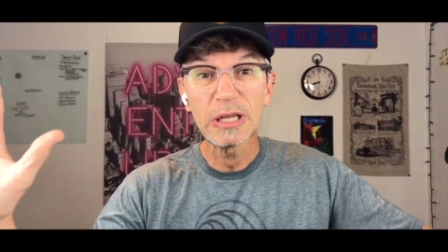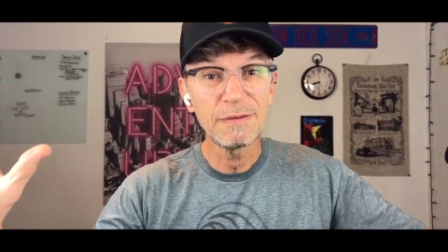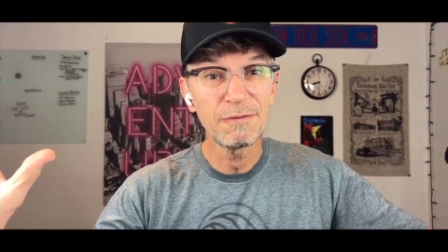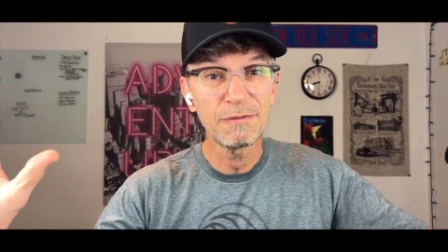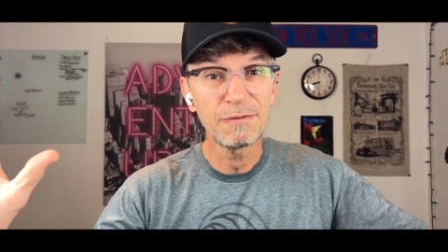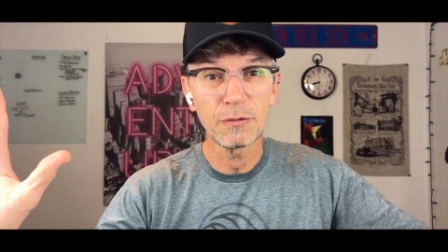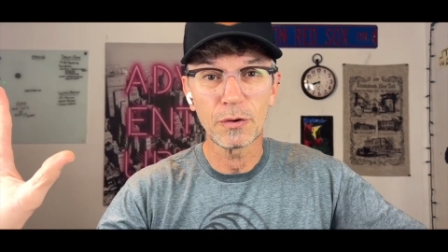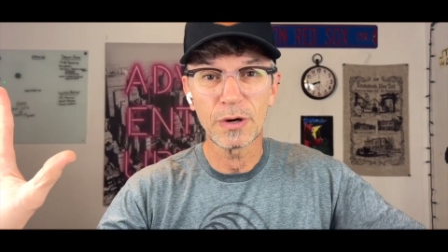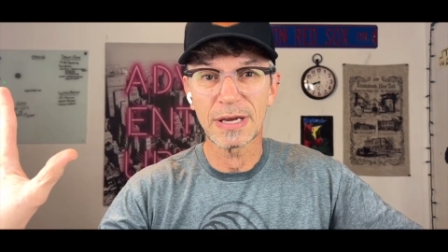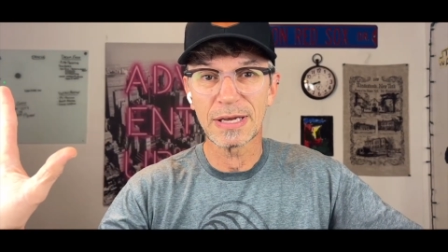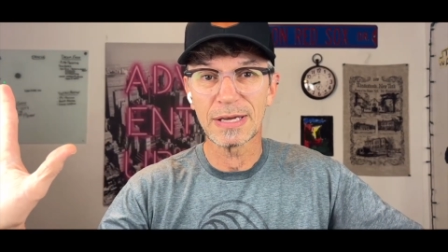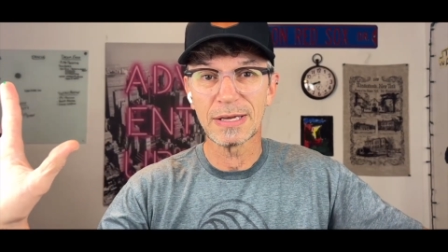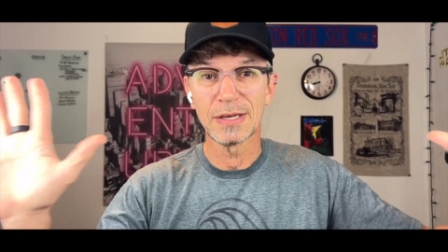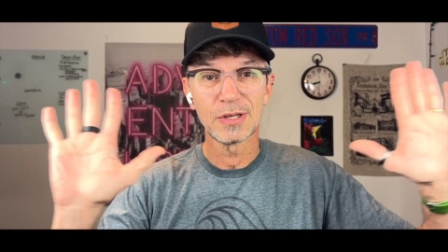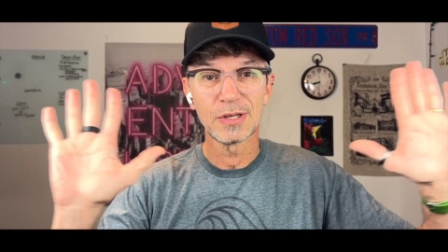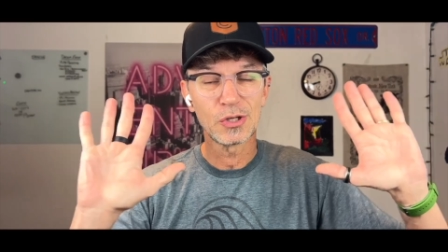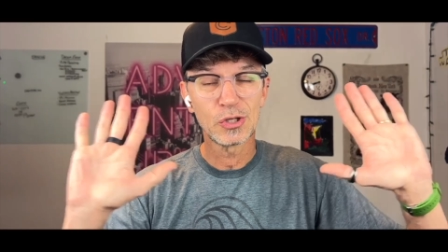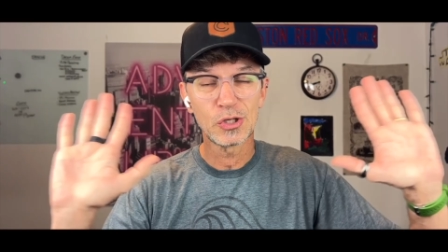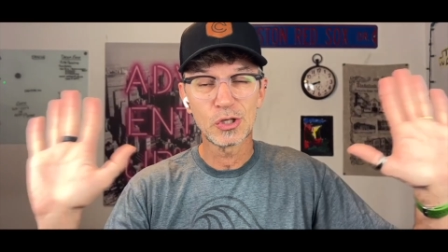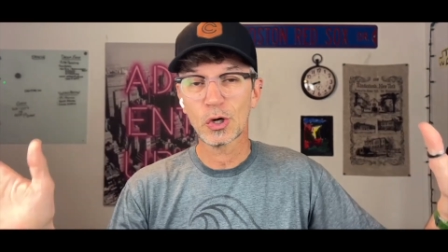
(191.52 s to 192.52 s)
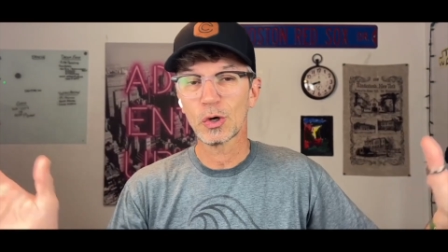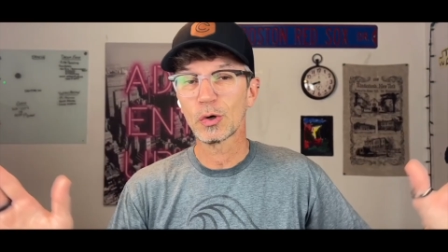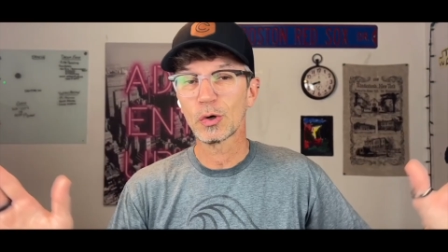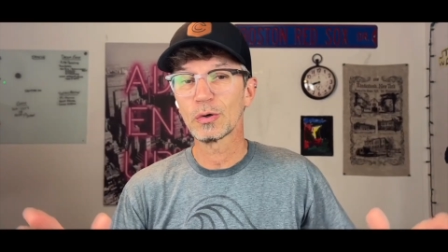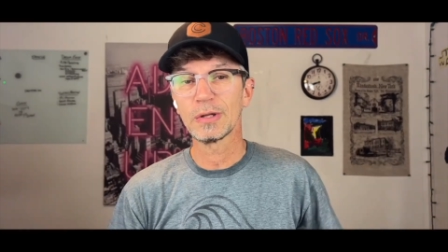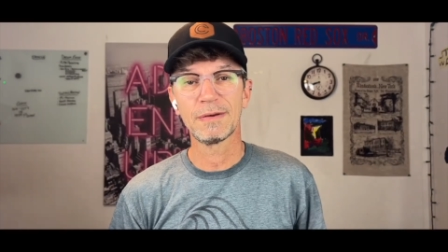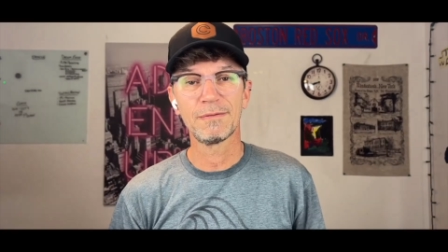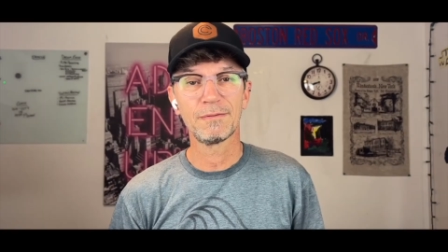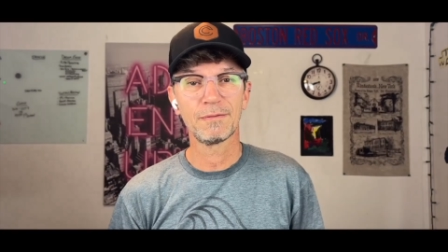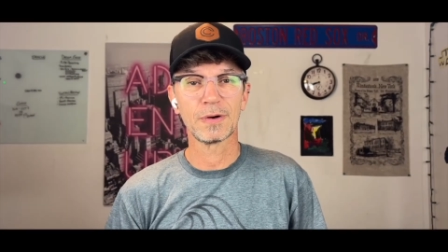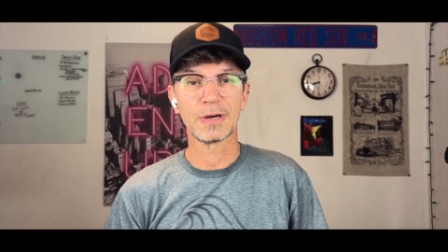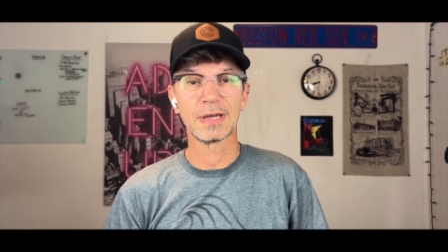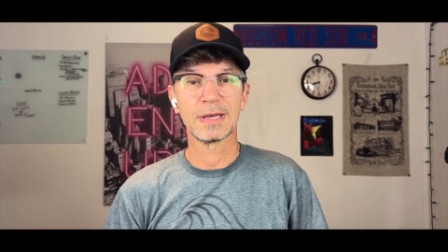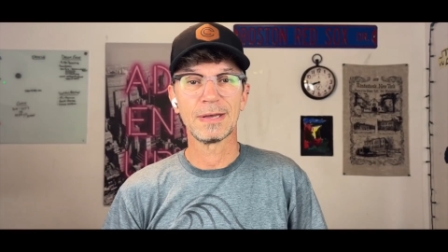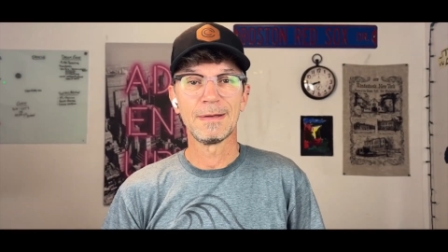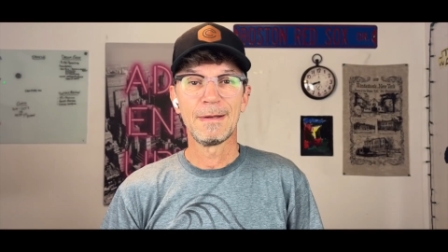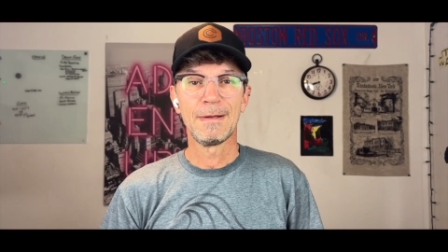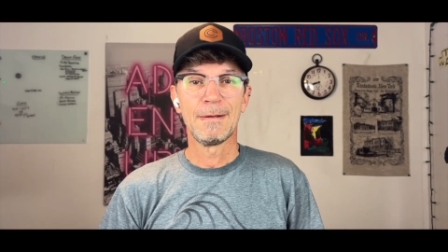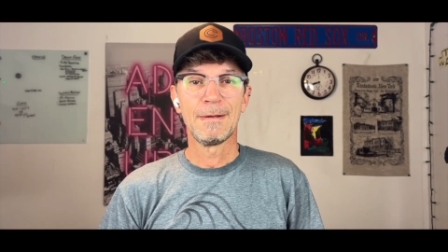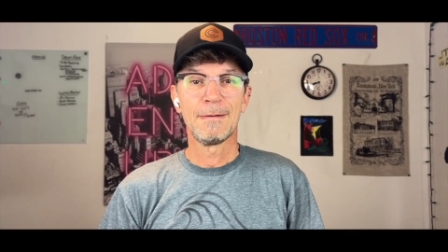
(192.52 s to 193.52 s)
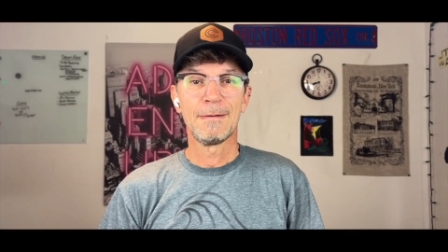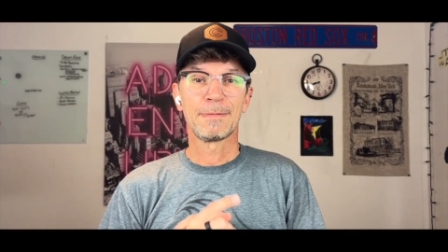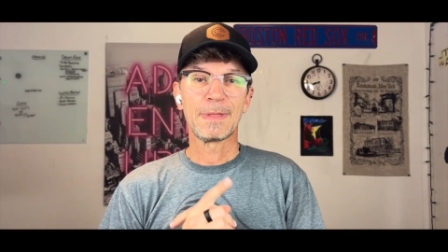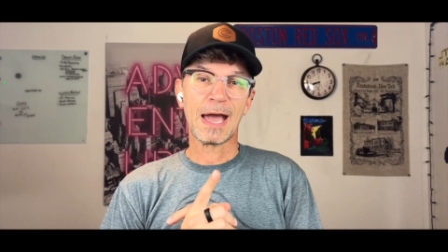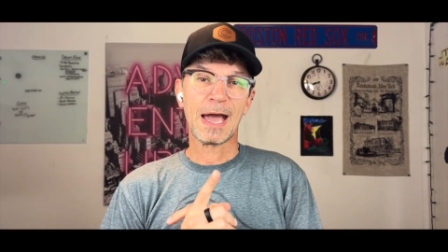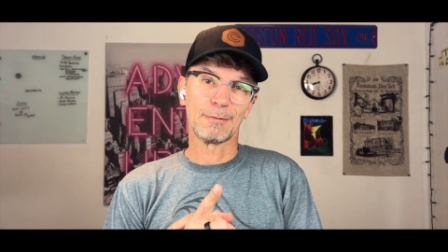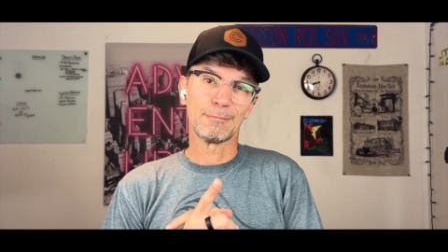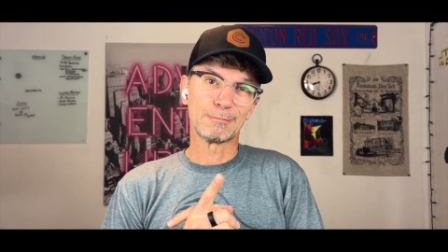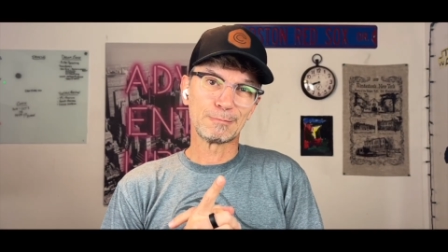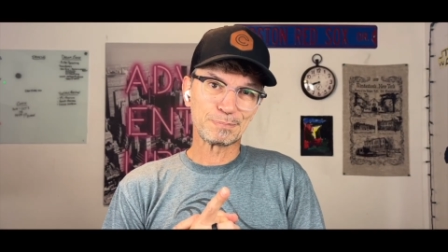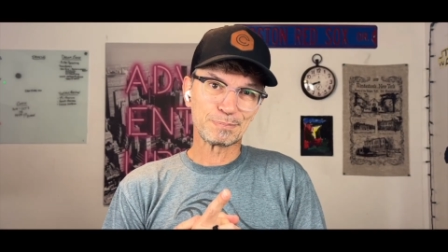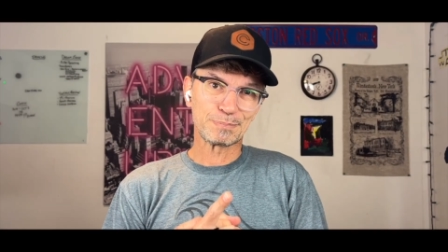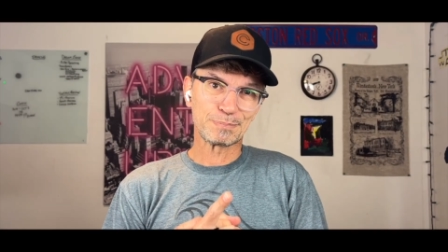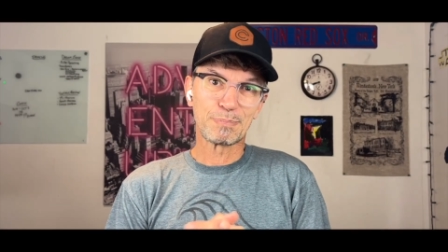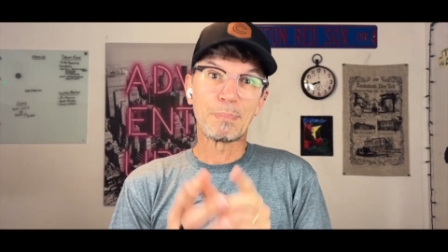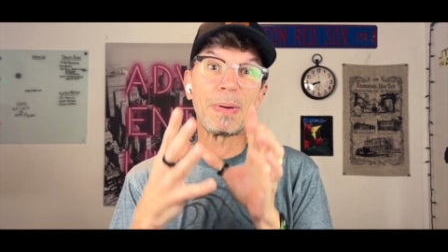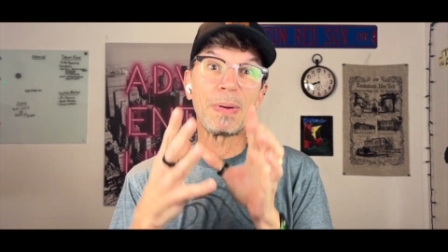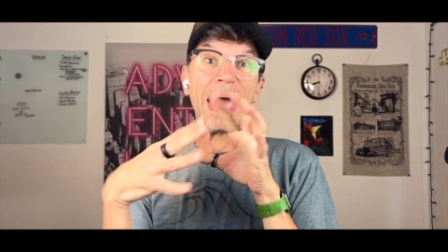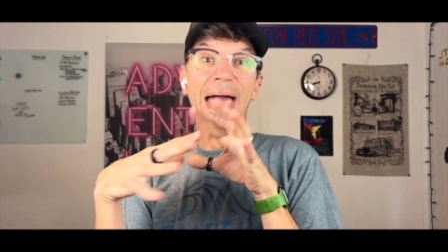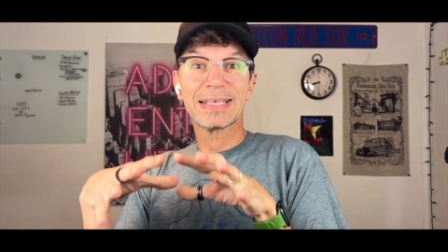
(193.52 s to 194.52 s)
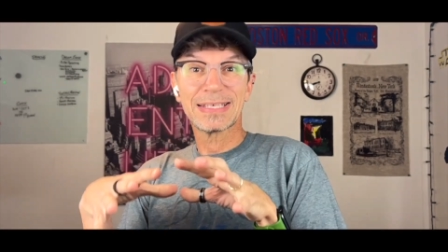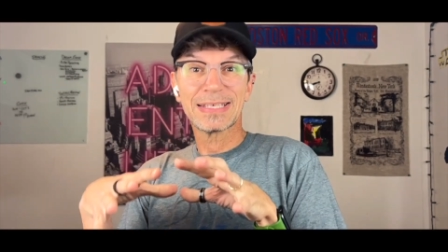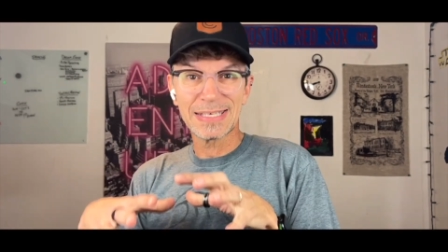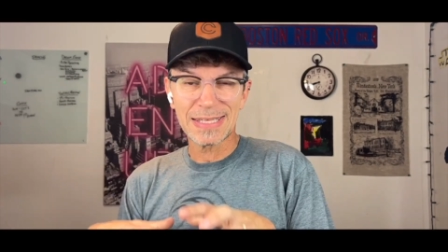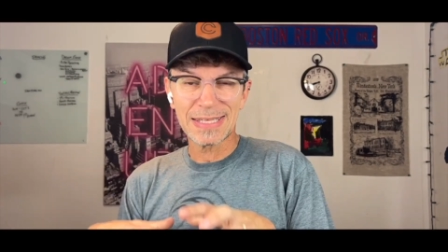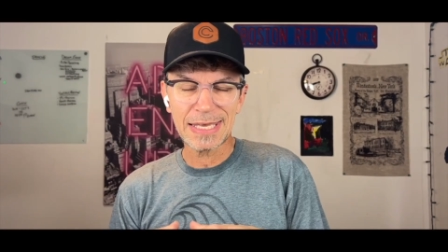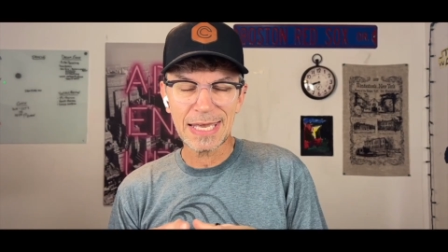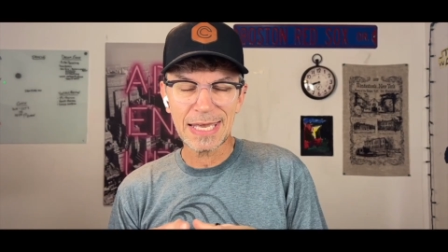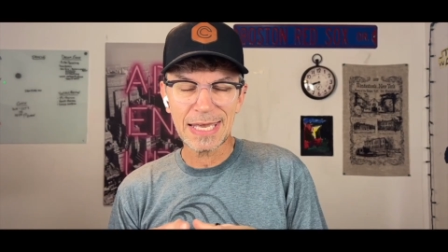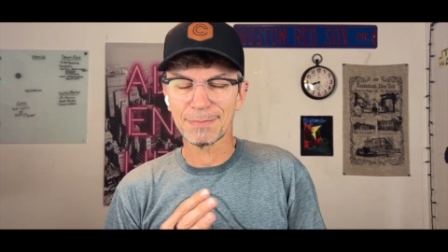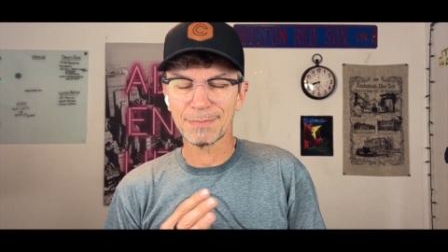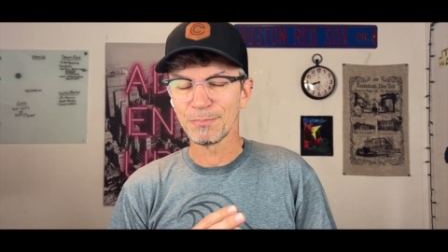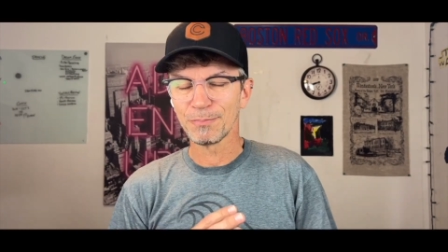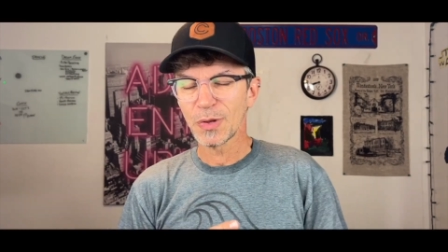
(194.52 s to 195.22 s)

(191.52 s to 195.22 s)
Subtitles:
free. Totally free. Now, back to the game.